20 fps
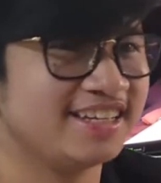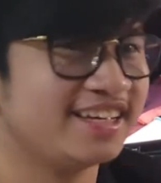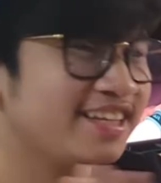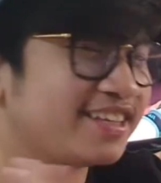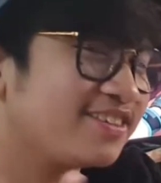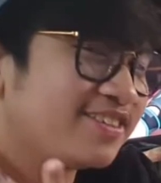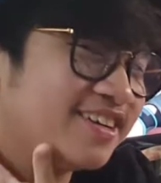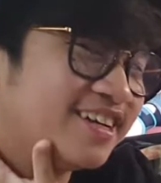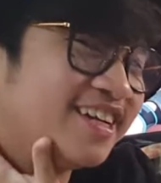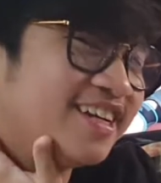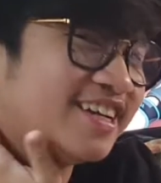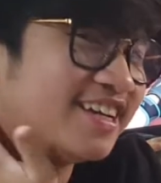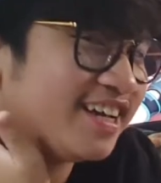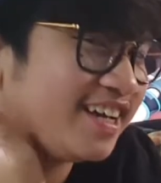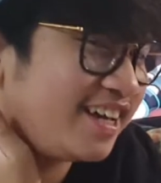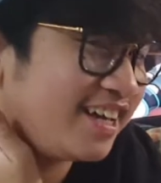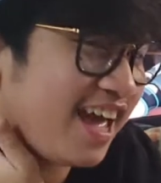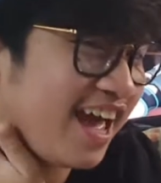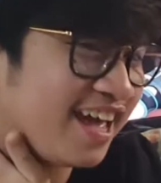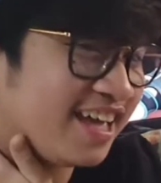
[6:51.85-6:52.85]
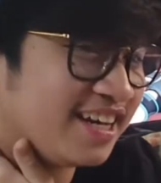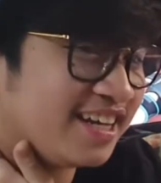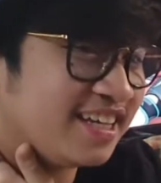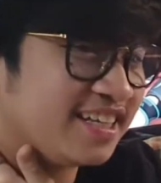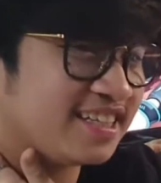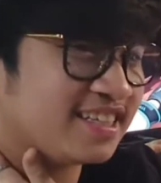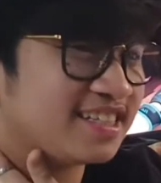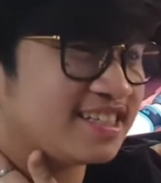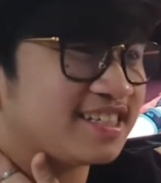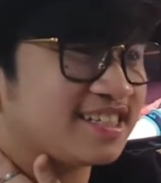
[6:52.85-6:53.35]

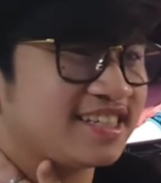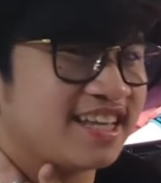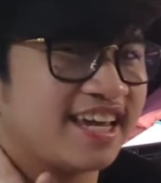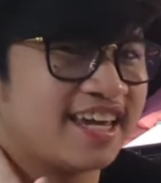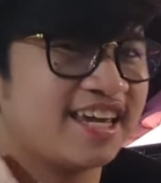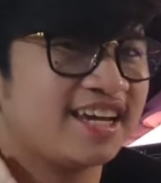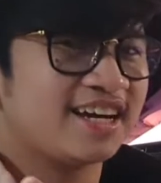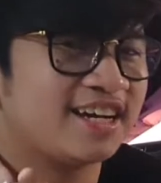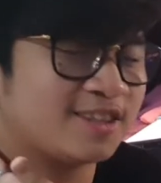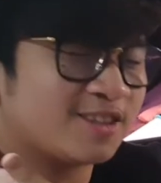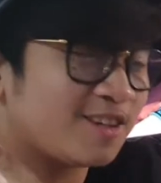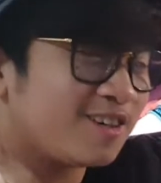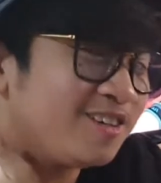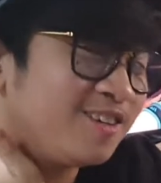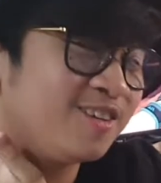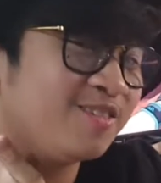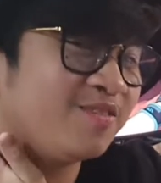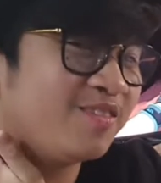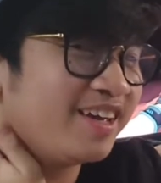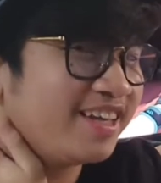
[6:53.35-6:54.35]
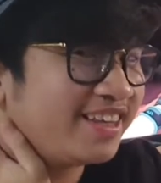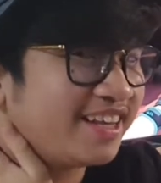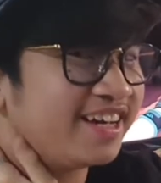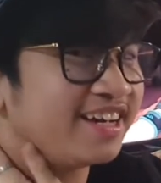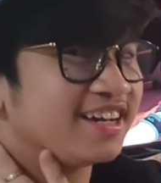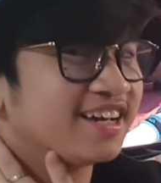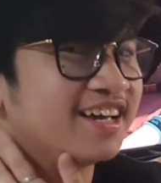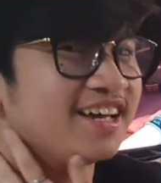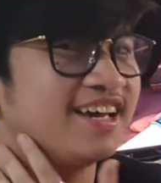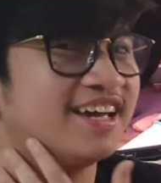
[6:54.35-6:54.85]
it's taking a toll on my neck.
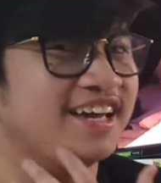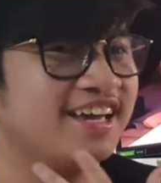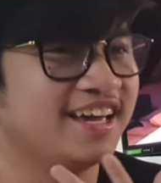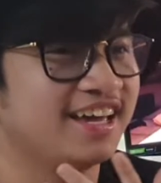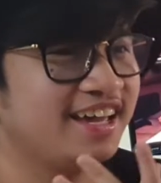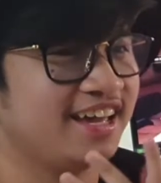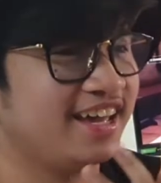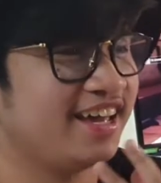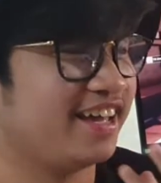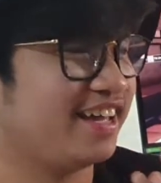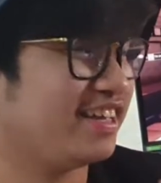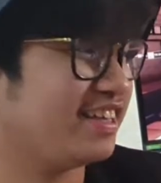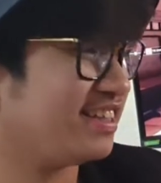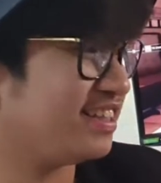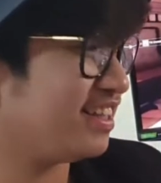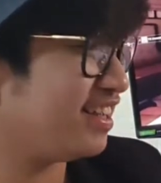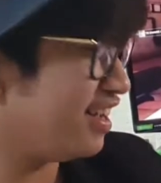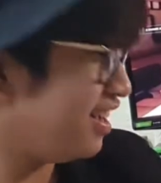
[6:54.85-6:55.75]
And